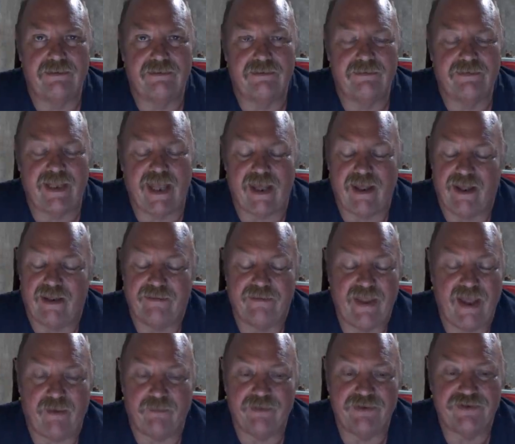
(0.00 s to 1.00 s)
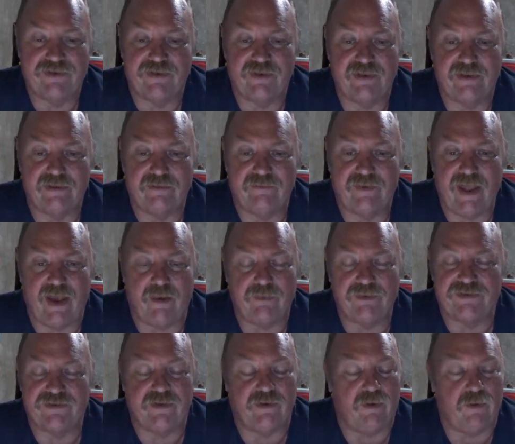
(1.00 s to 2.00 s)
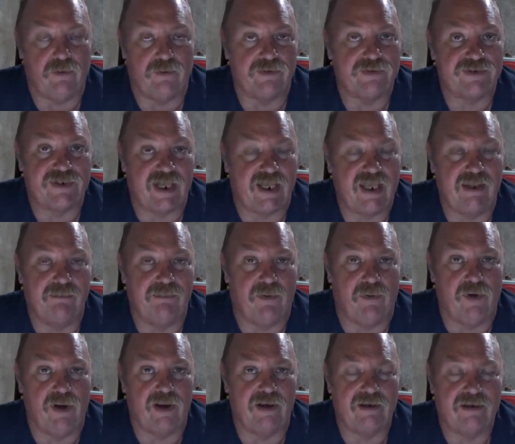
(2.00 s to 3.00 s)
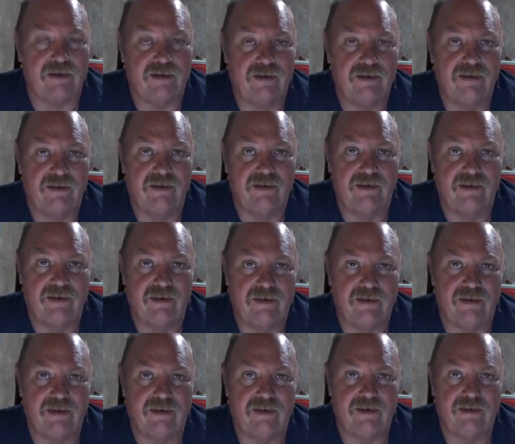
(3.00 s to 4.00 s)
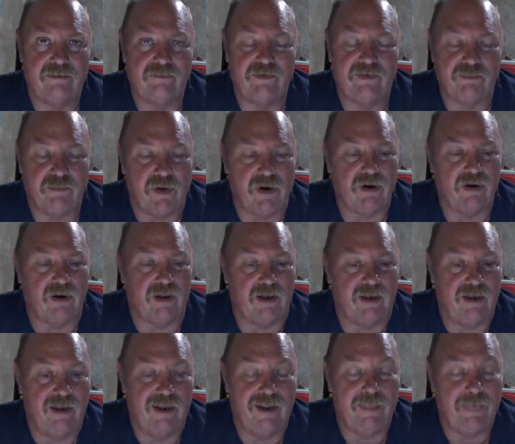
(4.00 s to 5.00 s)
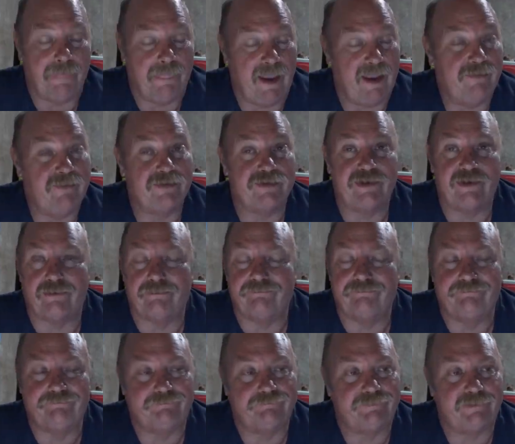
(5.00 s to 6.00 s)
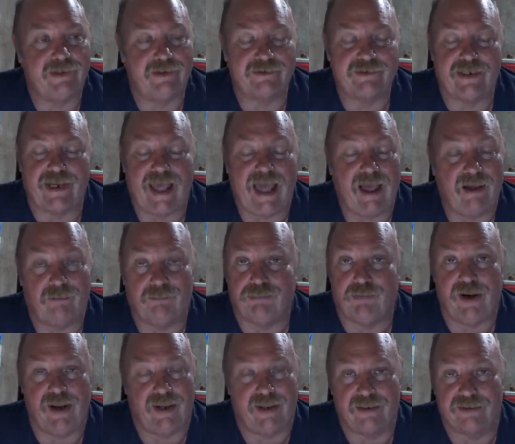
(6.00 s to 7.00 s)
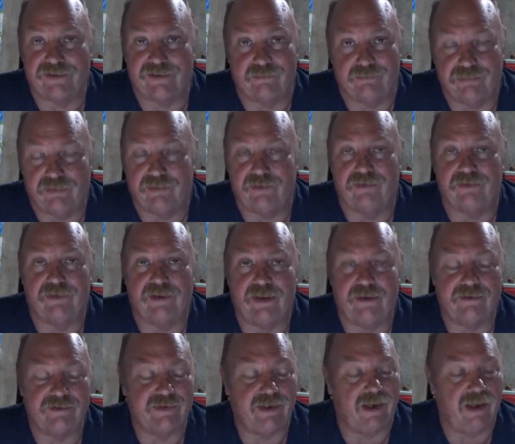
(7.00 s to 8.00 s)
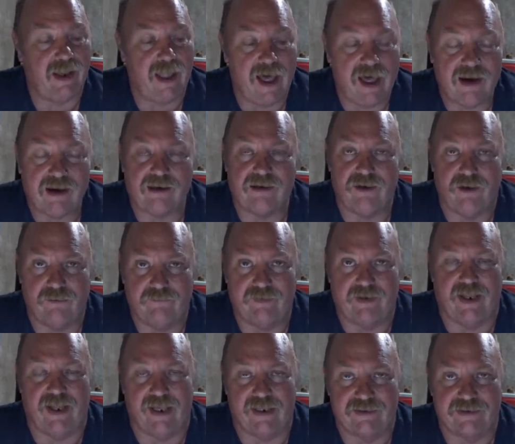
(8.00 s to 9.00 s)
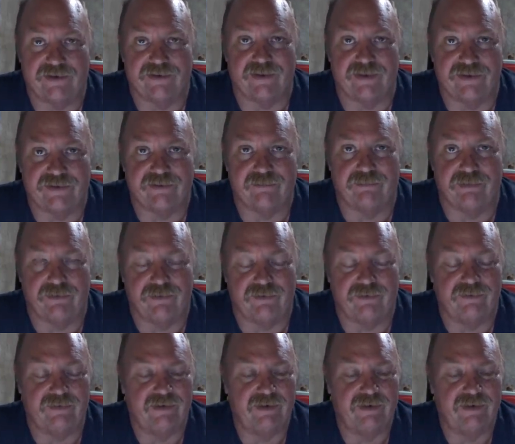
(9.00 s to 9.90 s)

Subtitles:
That was the whole sticking point with Marley. And there's an outbreak in Cebu. There's a lot of COVID cases in Cebu.